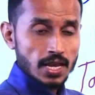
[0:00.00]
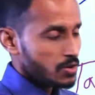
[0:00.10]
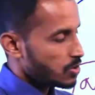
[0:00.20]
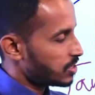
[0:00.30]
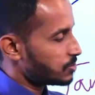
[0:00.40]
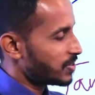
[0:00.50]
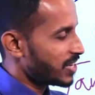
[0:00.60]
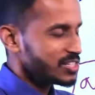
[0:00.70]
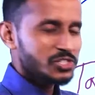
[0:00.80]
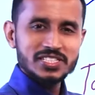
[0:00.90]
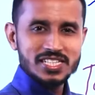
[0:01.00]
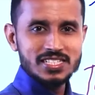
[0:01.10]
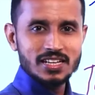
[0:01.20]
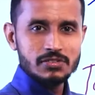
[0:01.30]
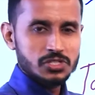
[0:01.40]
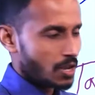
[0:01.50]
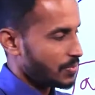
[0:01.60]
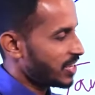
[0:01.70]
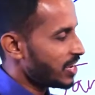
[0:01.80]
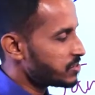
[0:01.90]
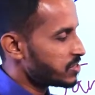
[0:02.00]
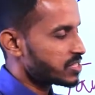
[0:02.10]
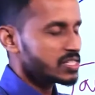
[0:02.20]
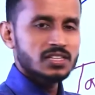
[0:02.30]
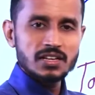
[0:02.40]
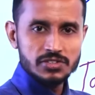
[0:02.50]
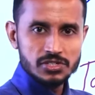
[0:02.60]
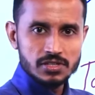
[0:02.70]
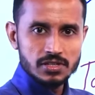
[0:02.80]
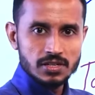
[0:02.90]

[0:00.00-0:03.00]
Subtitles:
transportation is a service, communication is a service.